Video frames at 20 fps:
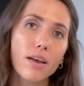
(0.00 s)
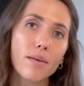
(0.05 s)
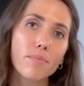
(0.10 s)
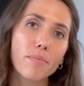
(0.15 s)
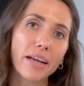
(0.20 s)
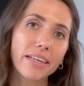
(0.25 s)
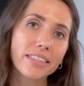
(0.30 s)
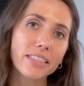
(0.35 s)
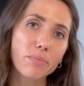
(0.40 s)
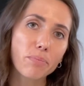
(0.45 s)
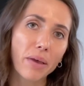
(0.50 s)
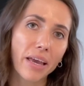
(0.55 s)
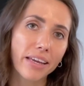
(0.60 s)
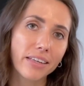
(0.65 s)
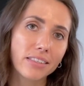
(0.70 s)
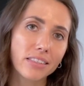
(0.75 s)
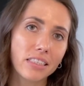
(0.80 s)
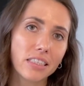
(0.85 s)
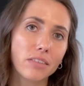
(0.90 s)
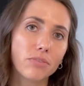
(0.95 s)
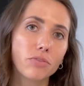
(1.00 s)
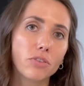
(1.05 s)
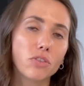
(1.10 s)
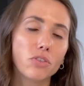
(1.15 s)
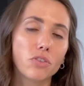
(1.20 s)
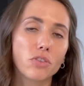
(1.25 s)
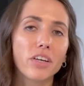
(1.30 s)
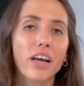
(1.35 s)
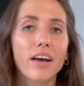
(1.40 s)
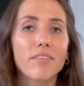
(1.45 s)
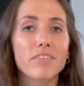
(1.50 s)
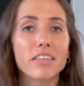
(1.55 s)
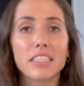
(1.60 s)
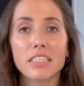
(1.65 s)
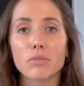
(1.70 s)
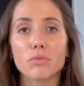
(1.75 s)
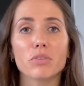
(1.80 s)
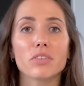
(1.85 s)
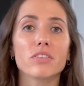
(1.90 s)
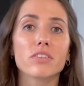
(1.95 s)
May depend if you do have
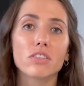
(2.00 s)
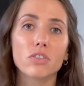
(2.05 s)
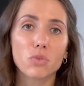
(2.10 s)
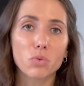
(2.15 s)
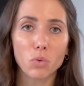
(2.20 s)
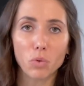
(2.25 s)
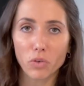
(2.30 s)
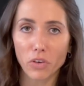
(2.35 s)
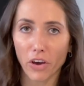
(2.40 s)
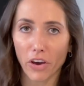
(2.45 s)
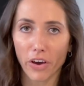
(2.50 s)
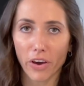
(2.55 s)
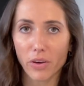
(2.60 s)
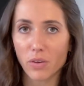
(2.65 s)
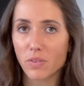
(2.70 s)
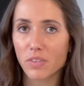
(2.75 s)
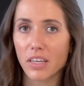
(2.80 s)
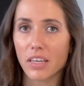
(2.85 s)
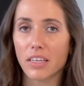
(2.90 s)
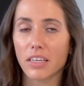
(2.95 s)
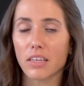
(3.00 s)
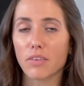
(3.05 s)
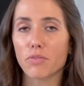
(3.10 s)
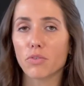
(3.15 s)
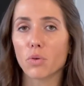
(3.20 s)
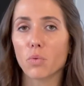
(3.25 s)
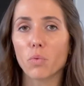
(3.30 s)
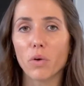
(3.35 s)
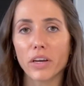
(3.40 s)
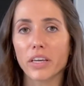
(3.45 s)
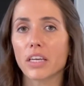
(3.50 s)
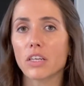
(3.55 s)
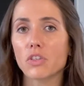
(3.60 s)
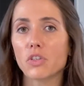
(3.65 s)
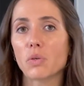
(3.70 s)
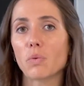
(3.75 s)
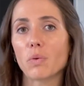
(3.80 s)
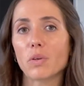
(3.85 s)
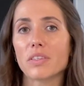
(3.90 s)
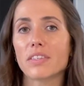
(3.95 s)
any residual curves and if you're working
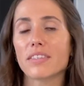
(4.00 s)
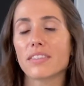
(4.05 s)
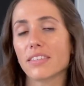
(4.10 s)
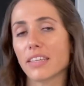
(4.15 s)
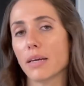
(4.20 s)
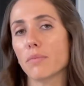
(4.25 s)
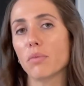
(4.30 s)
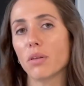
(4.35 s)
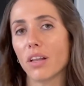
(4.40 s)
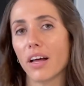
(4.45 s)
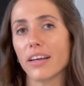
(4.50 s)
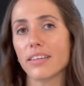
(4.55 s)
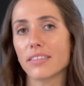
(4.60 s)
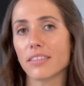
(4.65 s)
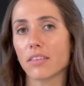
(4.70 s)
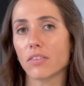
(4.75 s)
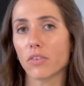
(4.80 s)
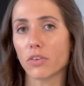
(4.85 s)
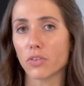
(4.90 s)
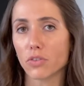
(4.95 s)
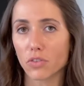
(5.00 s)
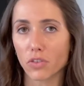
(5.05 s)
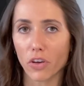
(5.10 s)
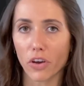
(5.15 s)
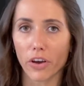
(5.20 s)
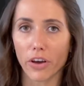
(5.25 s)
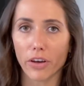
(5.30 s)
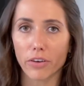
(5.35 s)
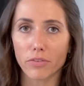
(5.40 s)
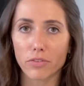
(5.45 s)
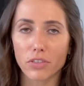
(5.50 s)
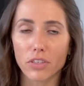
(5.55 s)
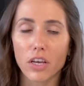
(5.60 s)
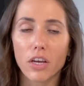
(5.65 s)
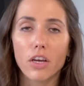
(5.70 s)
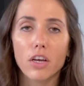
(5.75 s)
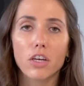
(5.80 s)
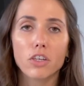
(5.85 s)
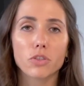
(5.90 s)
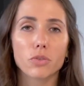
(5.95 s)
towards stabilizing those curves
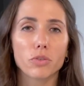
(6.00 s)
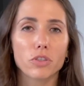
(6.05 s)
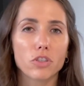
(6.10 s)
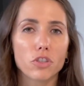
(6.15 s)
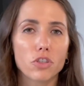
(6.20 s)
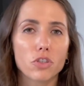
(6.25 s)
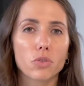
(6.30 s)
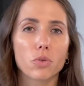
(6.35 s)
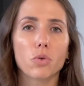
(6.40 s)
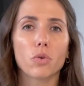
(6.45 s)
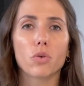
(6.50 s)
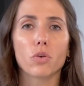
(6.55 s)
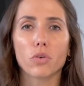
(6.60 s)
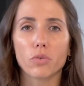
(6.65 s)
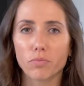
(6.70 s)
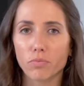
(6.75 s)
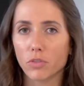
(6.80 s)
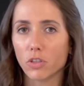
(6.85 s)
to ensure,